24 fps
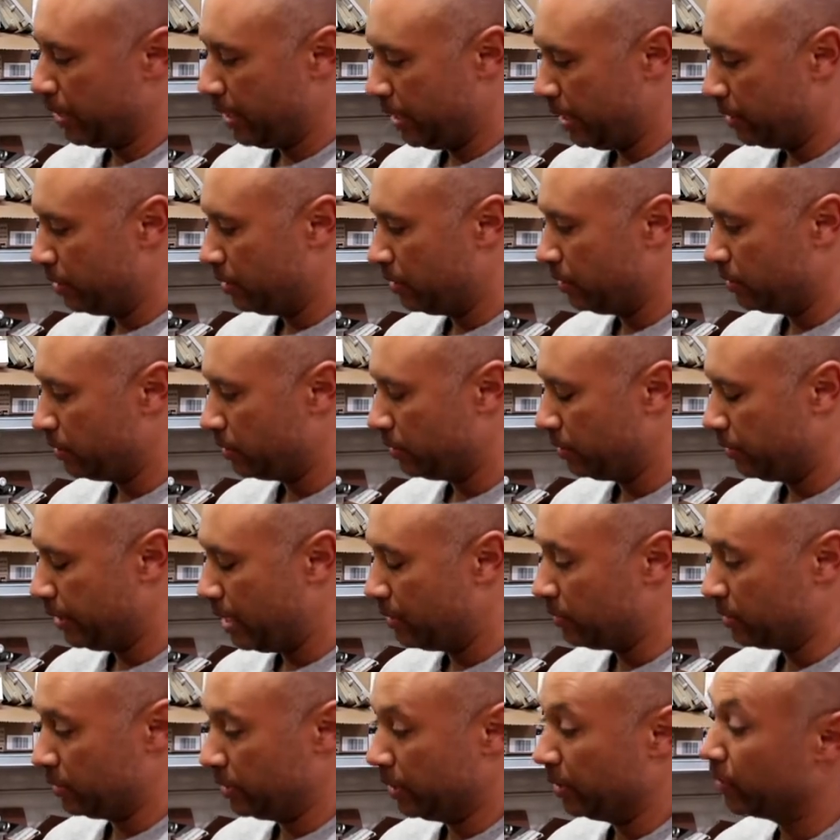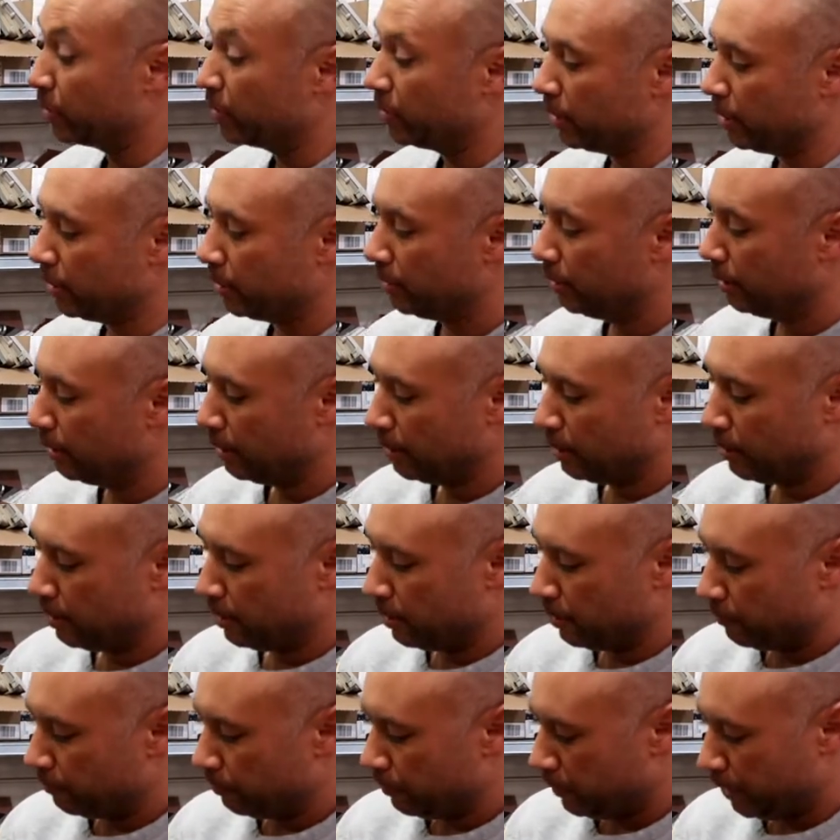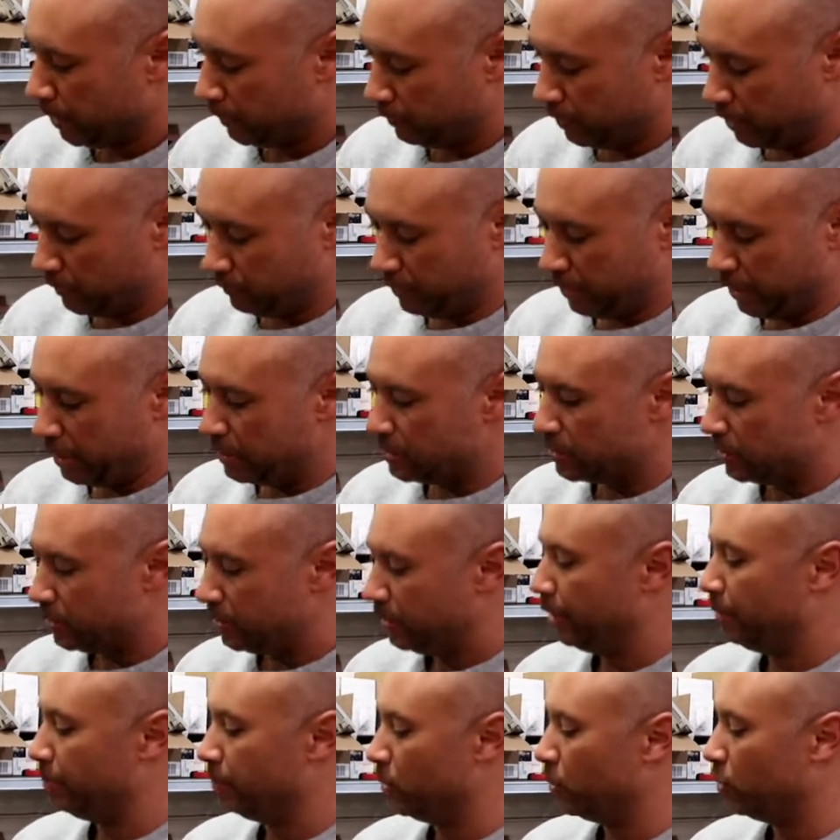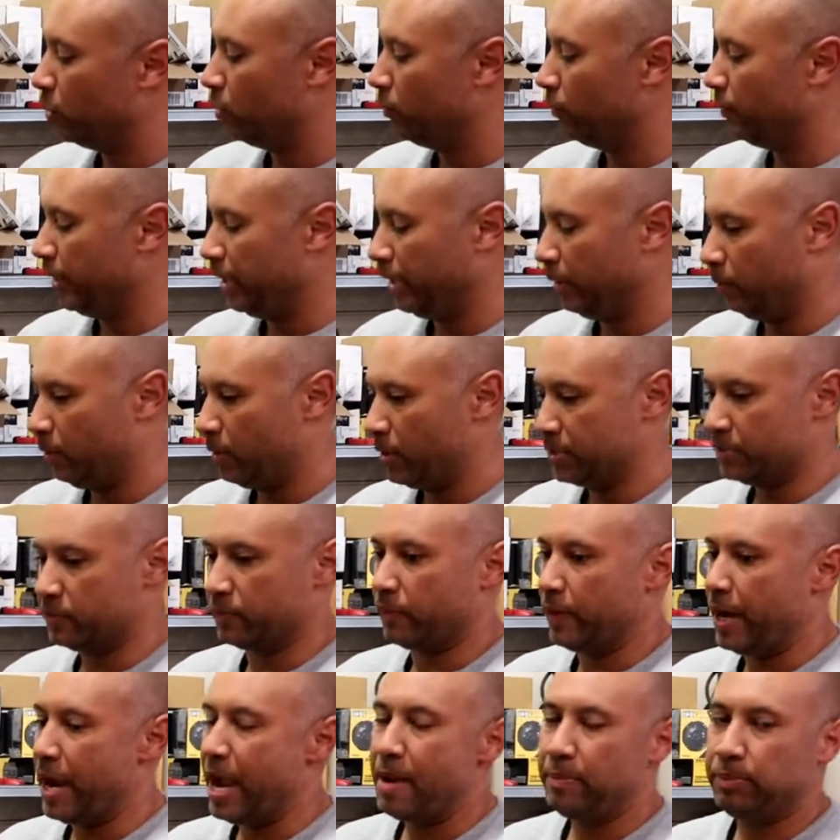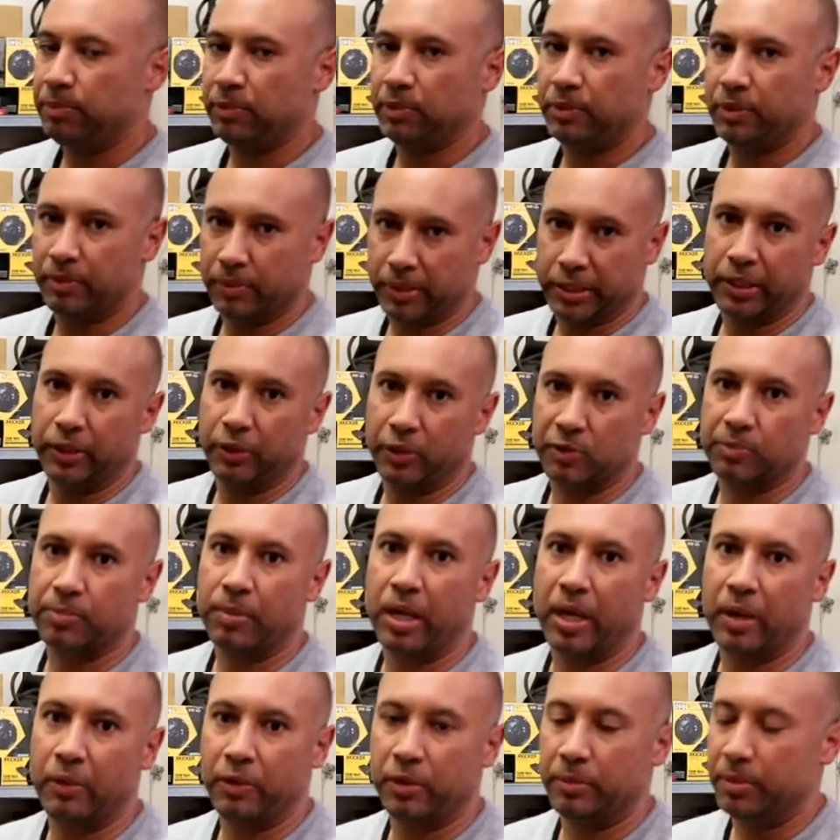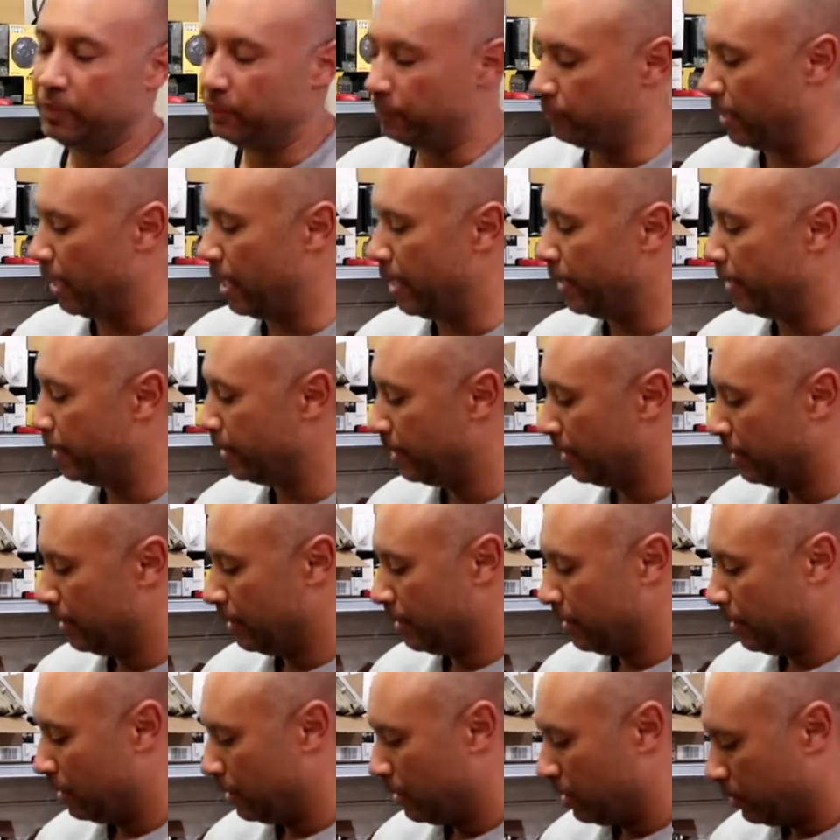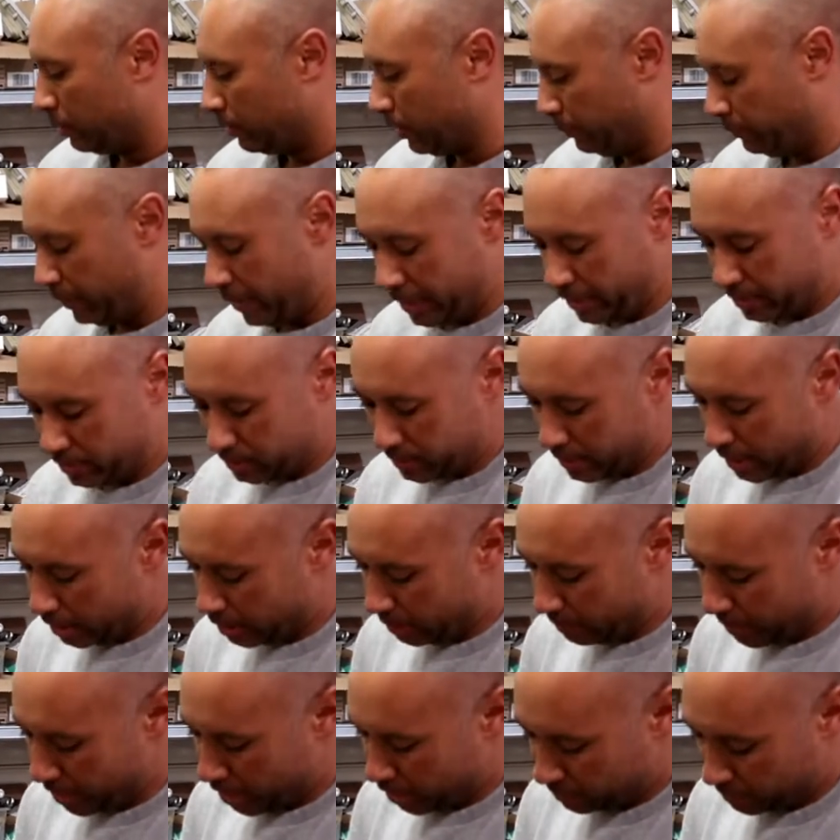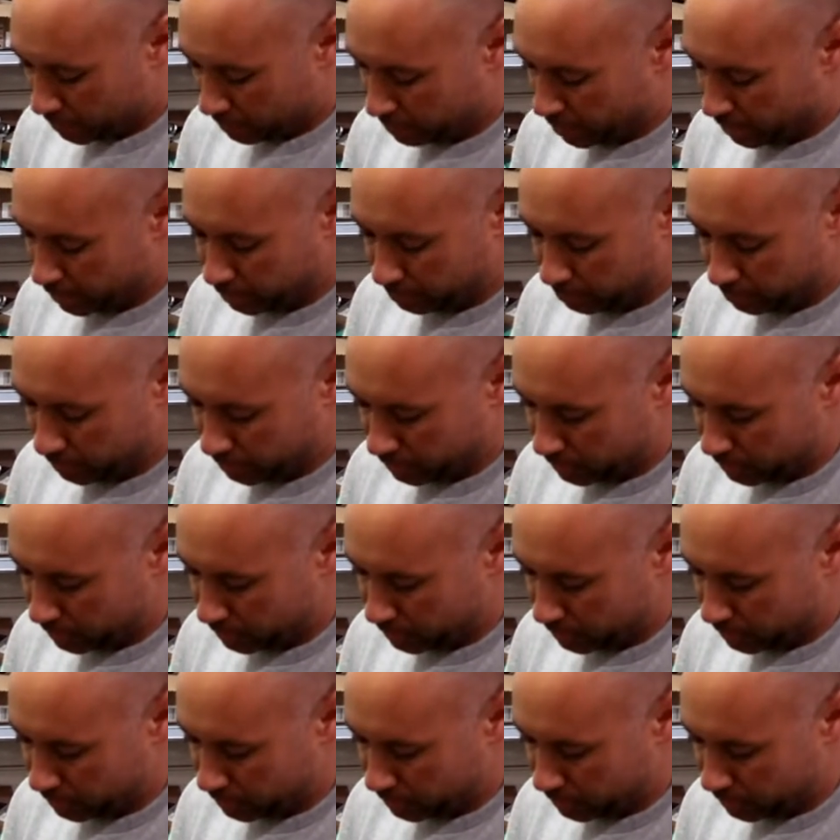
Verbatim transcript: and the headers. And that was another thing. If, if the engine didn't move and it wasn't wrapped, the clearance probably would have been fine. If I had solid mounts, well, I'm not going to